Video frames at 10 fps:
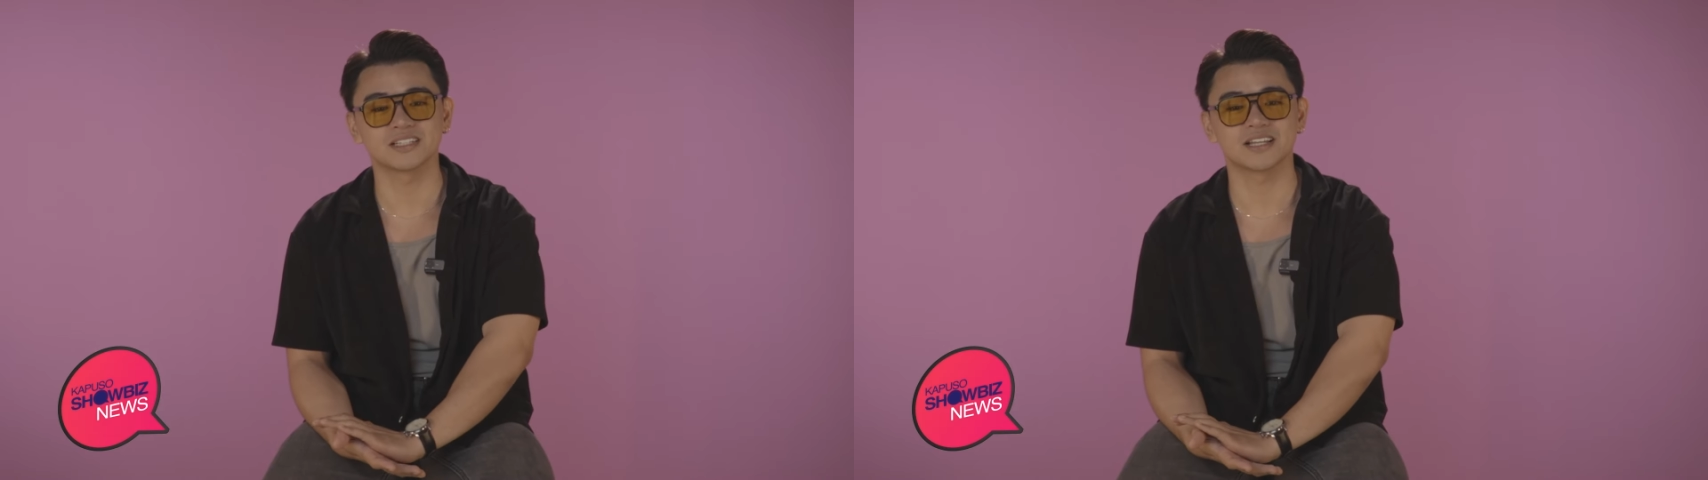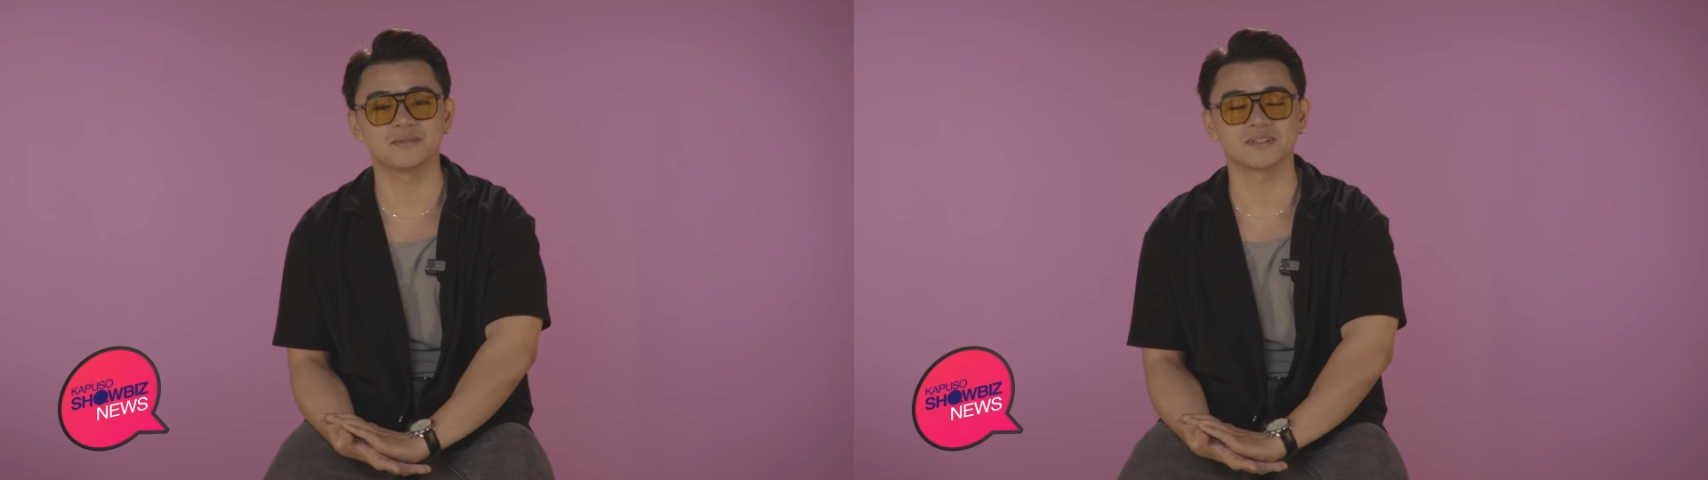
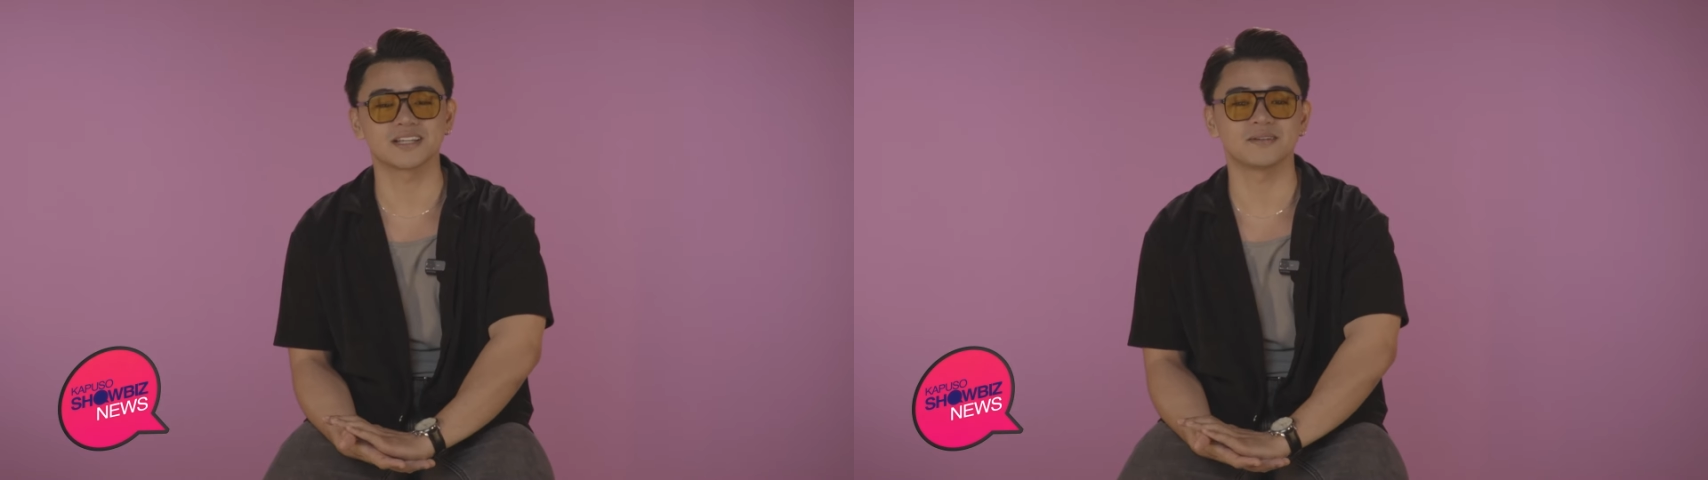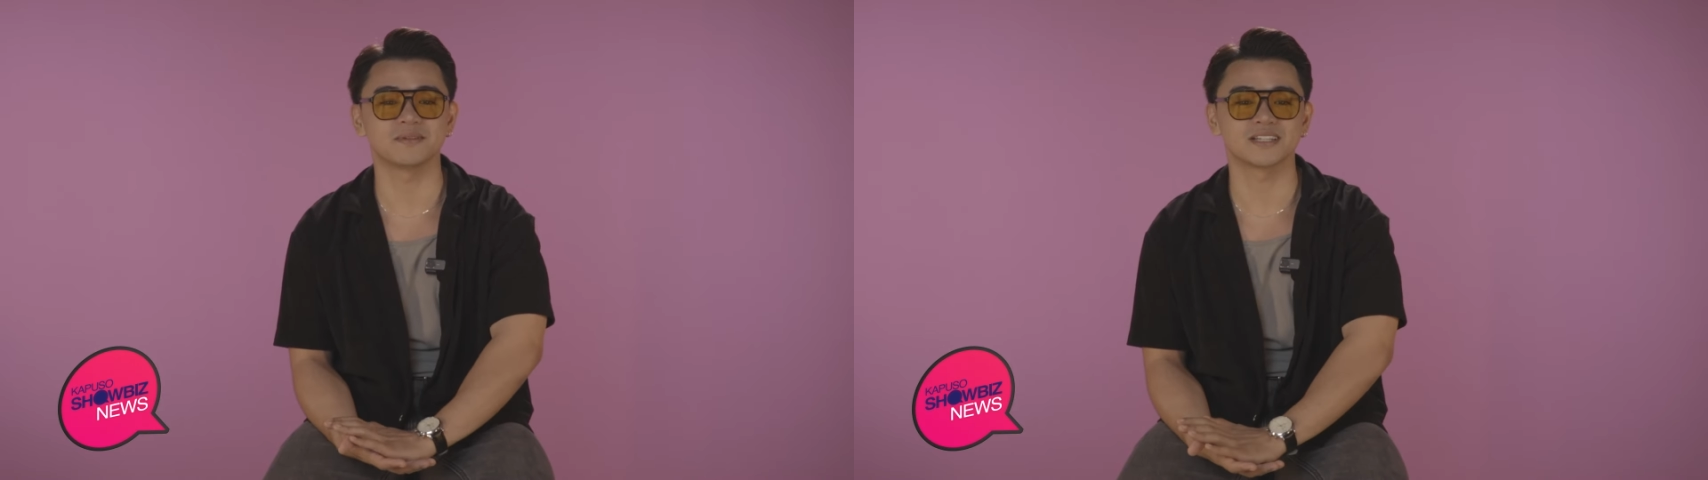
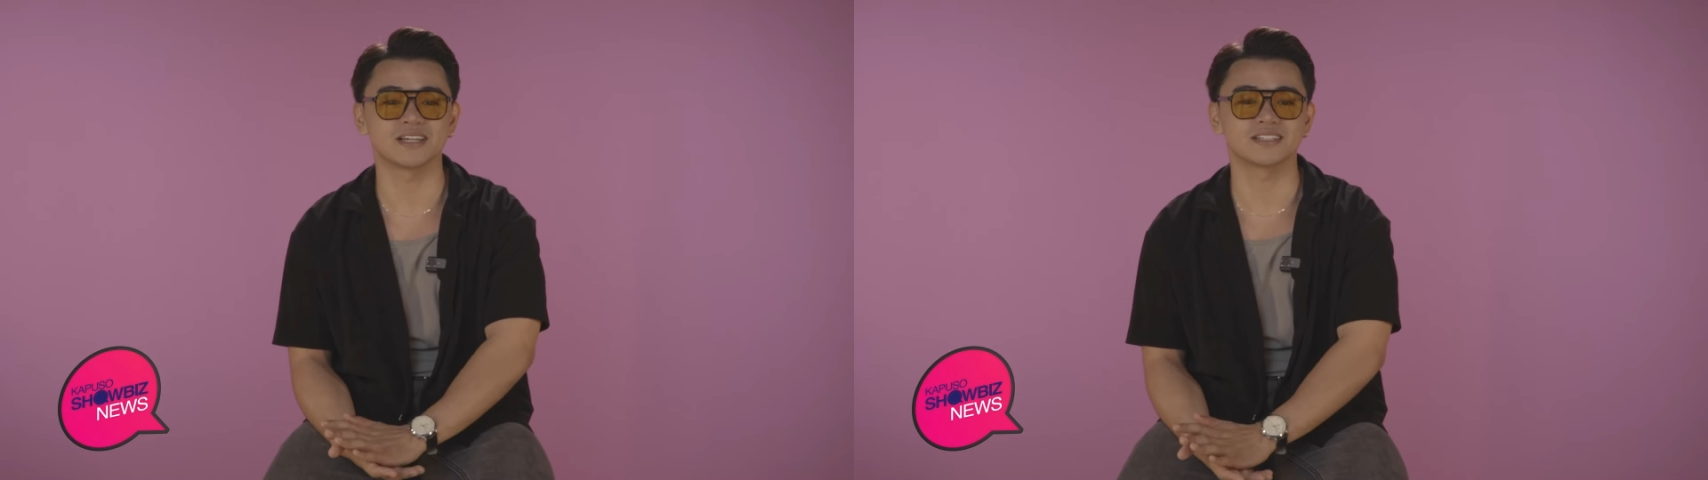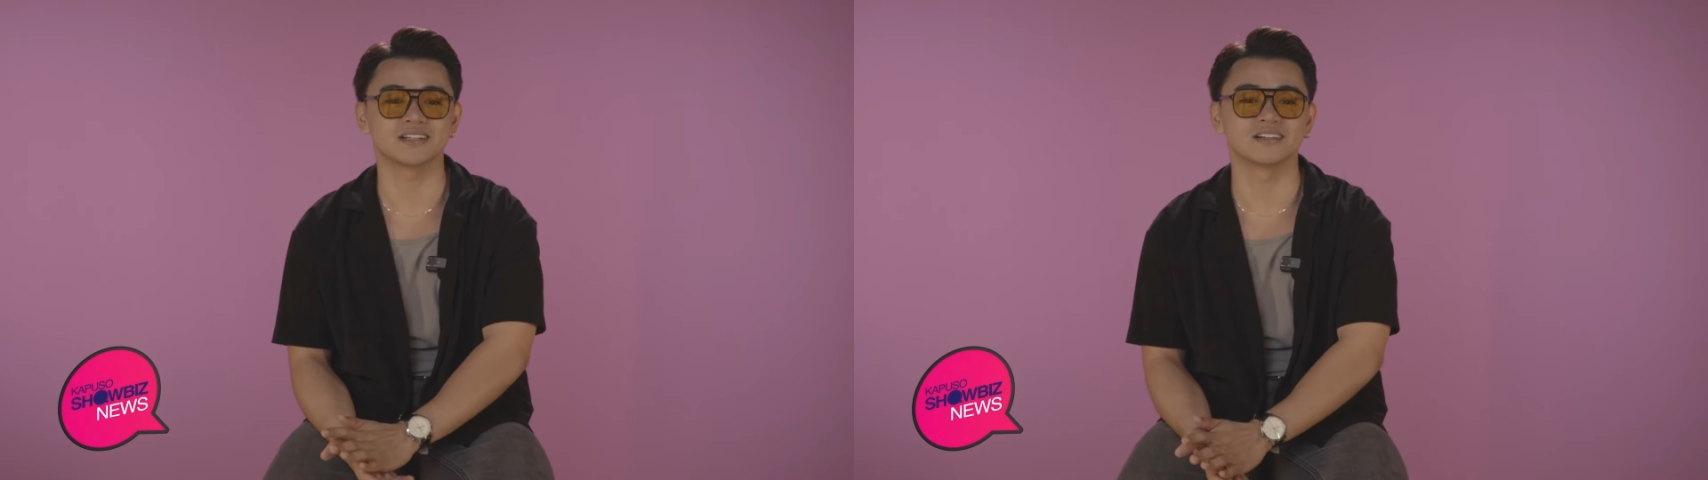nagsama-sama sa
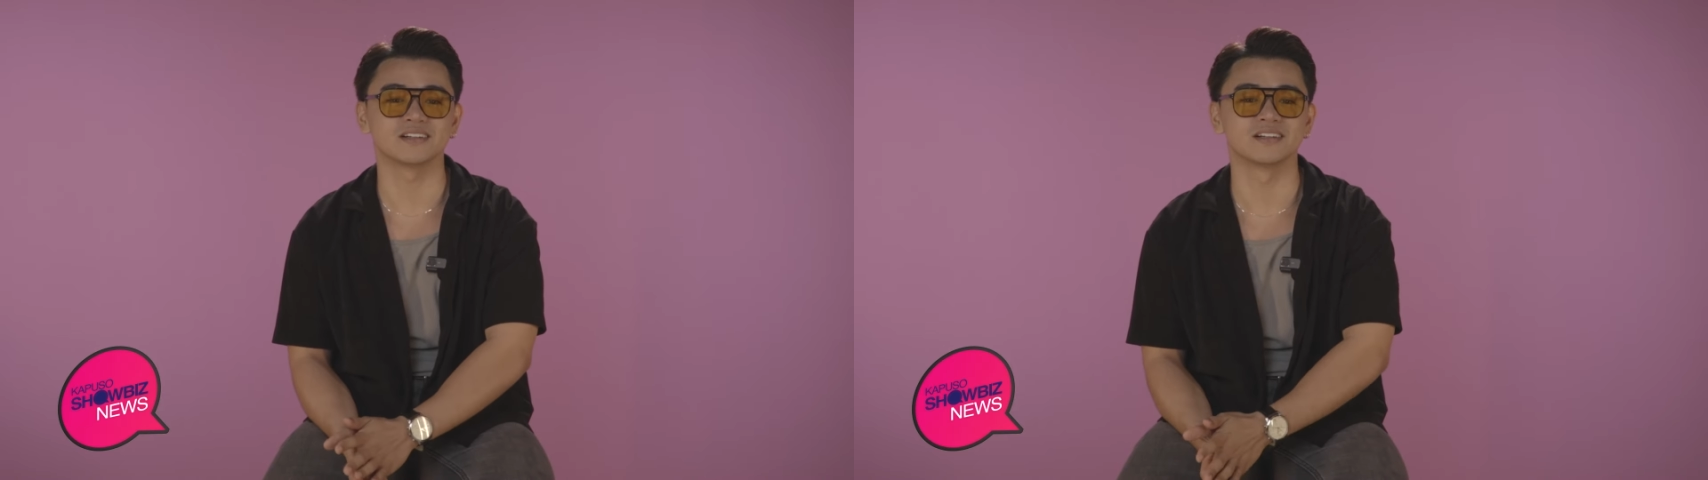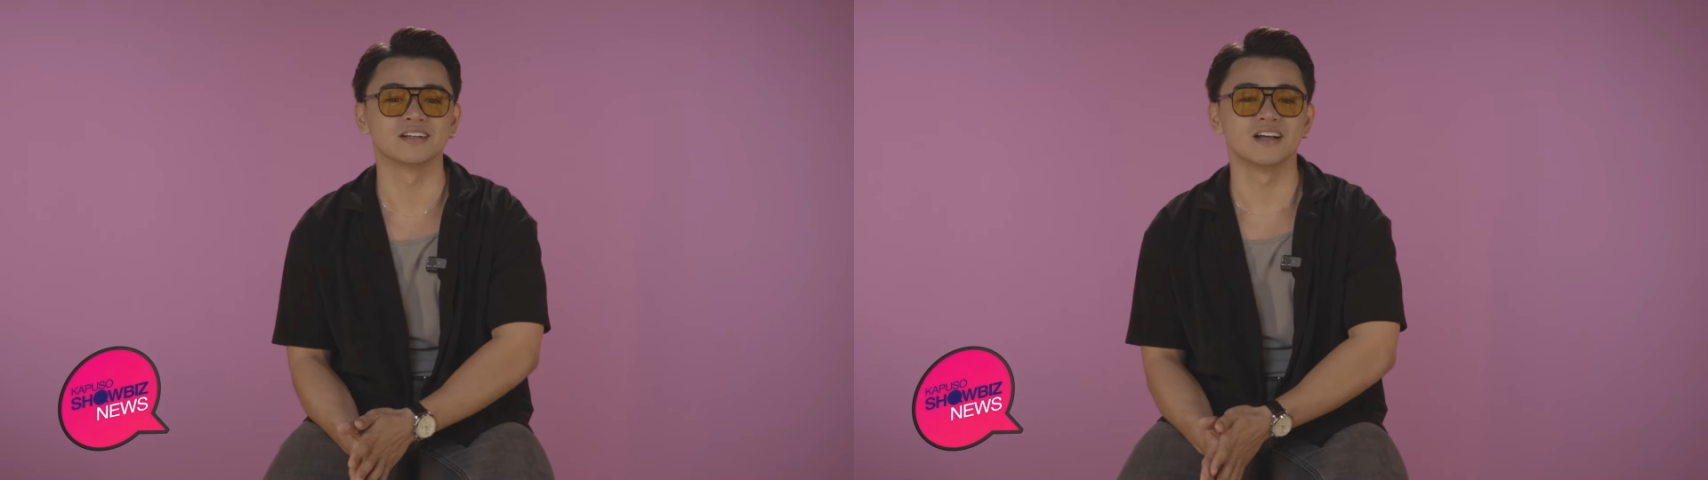
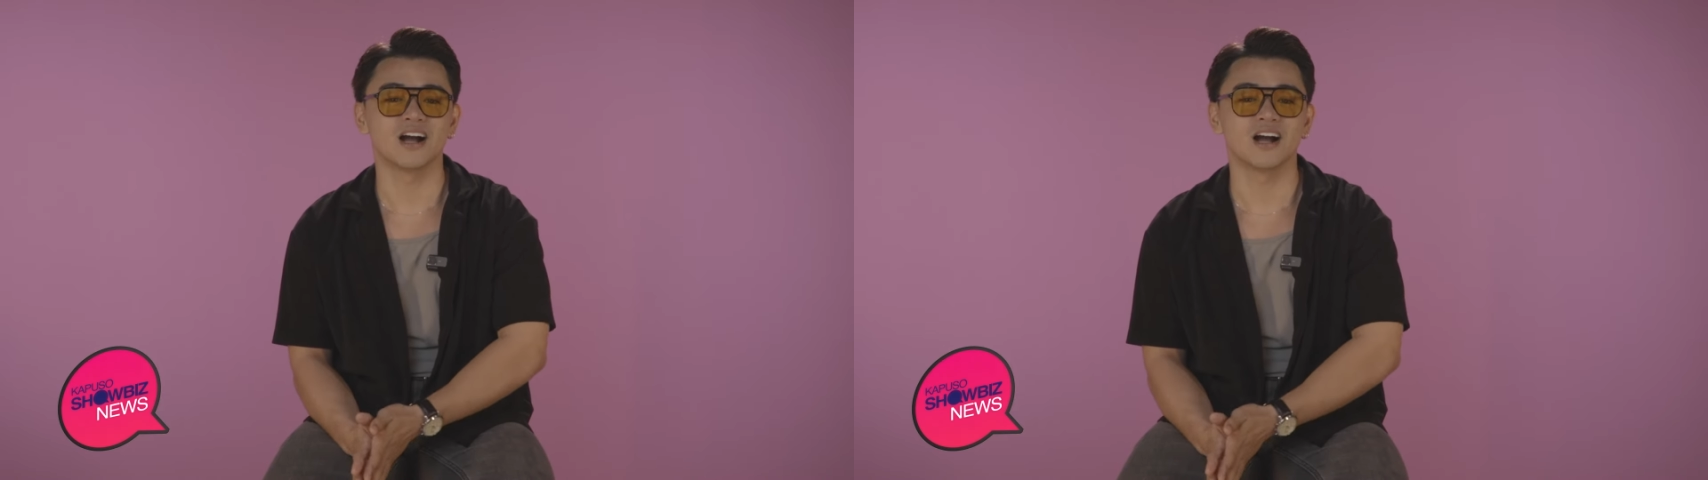isang